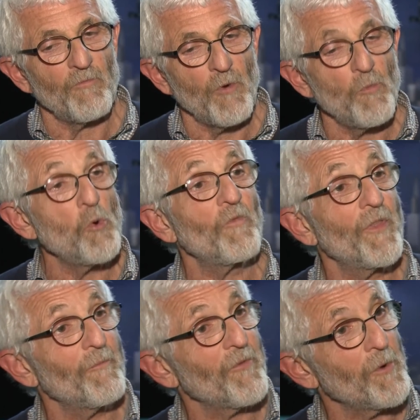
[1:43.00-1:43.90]
remove
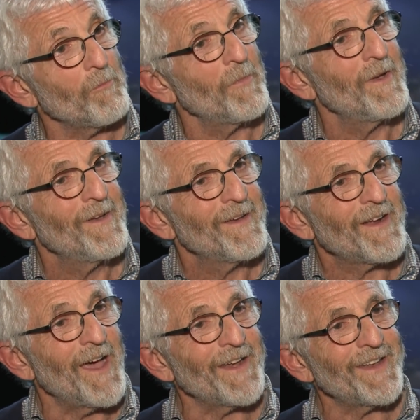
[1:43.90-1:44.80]
them from
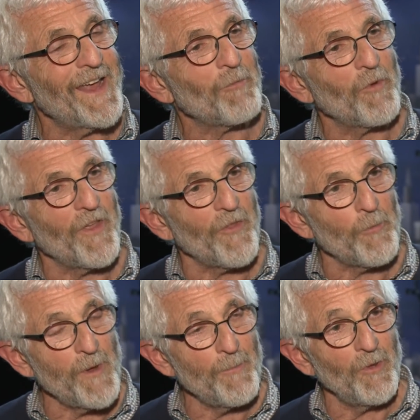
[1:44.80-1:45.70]
contact with
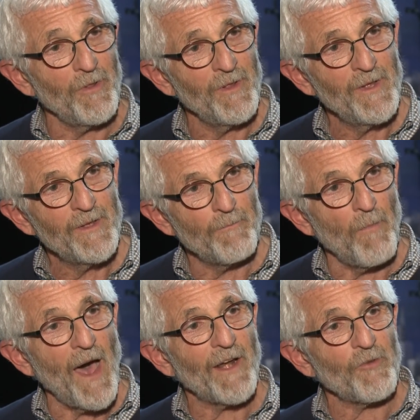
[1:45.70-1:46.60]
other people,
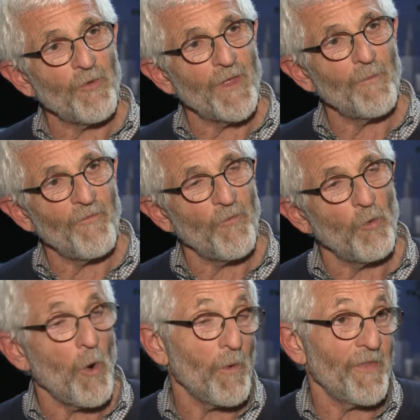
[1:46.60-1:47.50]
monitor them
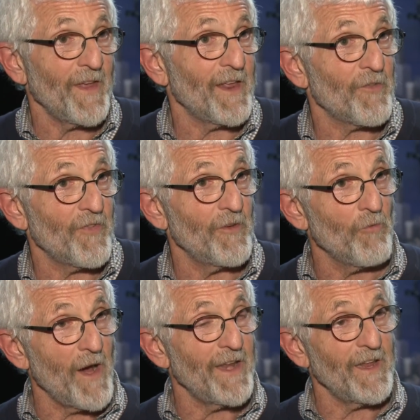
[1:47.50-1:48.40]
for what we think is the
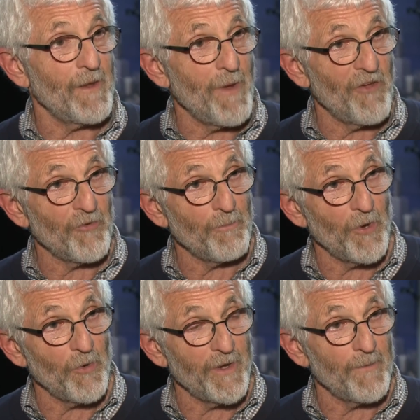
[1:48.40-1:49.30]
right incubation
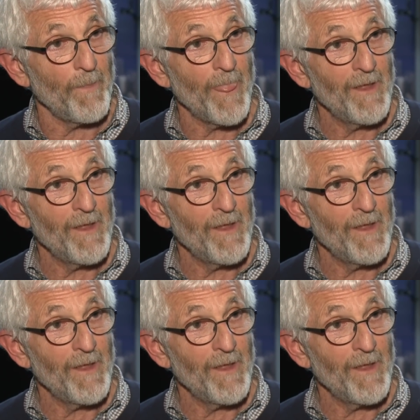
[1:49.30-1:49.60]
period.